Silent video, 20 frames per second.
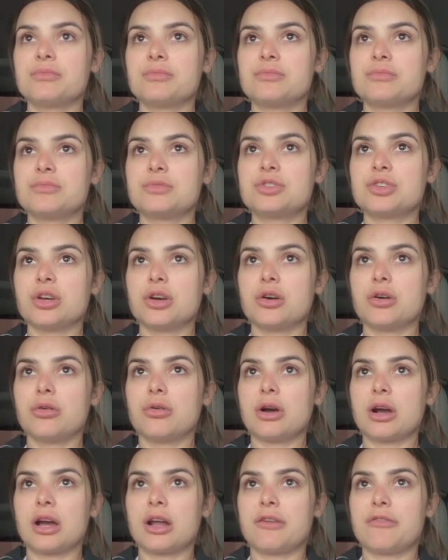So
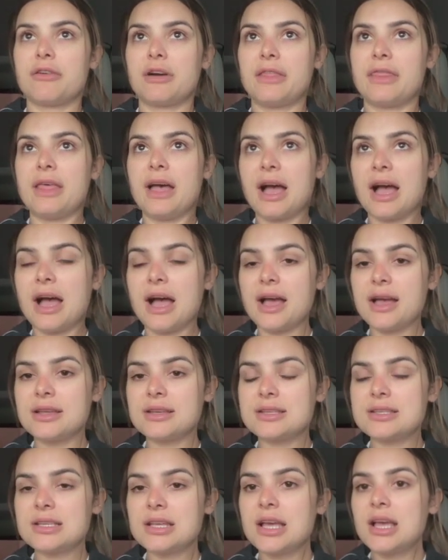I gotta find
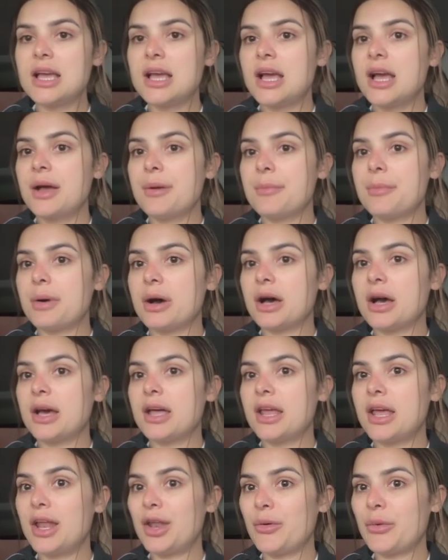that.
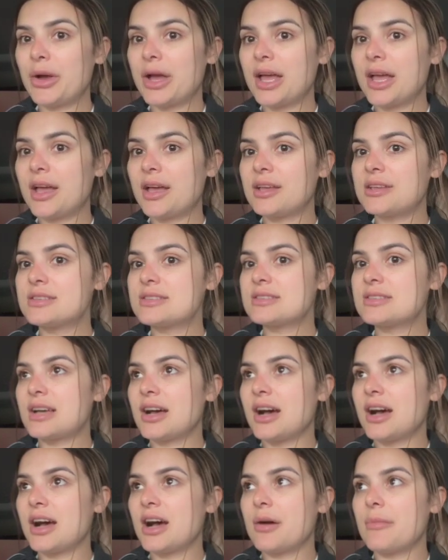But anyways,
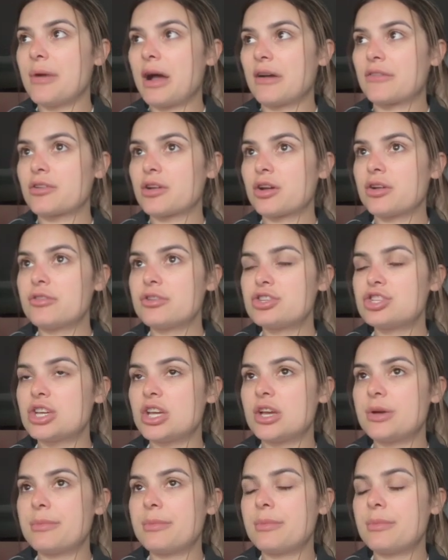after I go to the
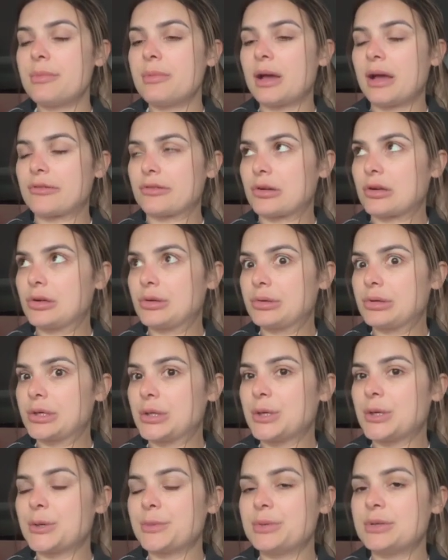gym, after I go
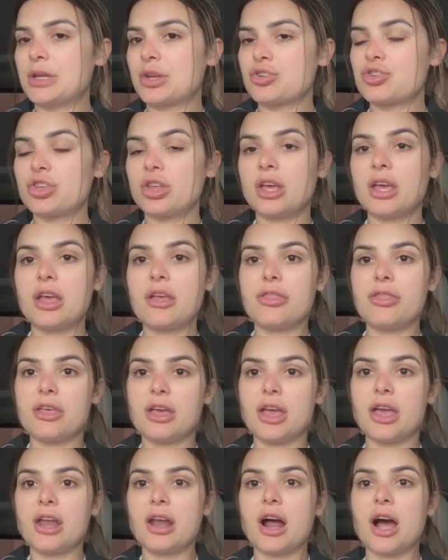there, potentially,
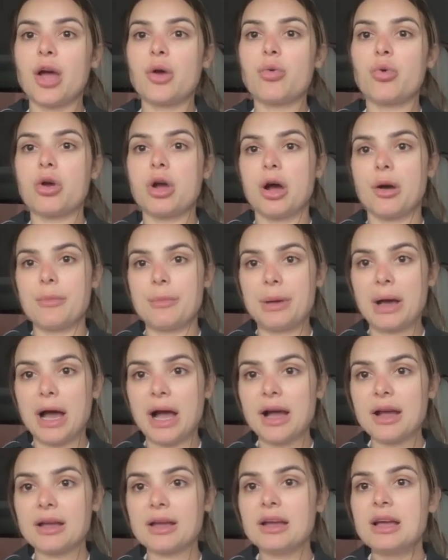then I will come
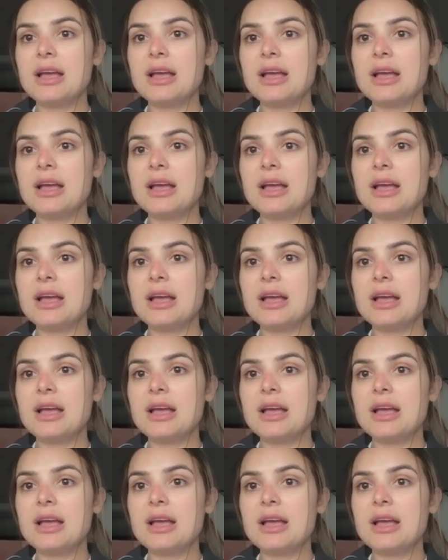back